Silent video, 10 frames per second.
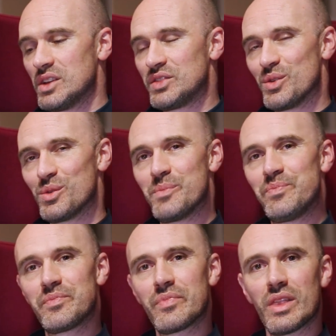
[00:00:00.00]
So
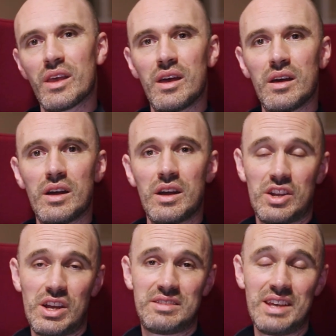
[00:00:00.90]

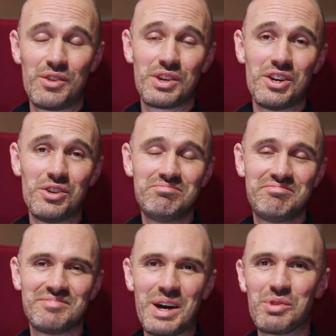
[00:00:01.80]
see how you get on.
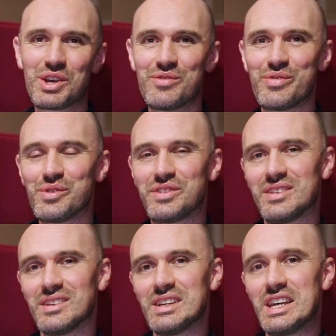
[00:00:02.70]
I'm looking forward
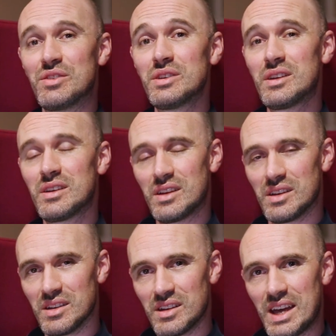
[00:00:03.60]
to hearing
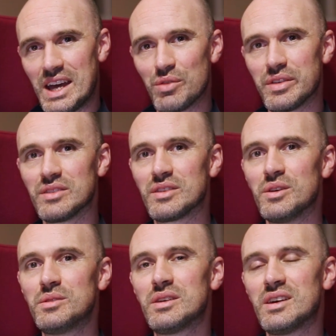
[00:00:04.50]
how things
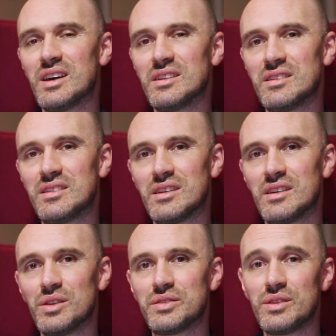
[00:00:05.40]
go, and
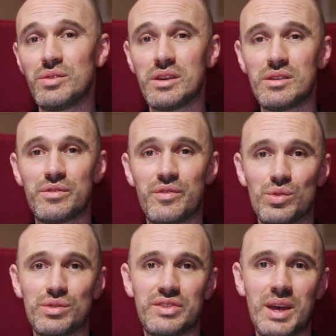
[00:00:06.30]
I'll see you here
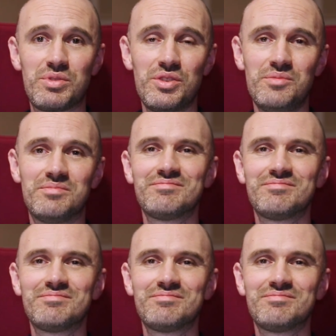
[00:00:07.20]
for step 2.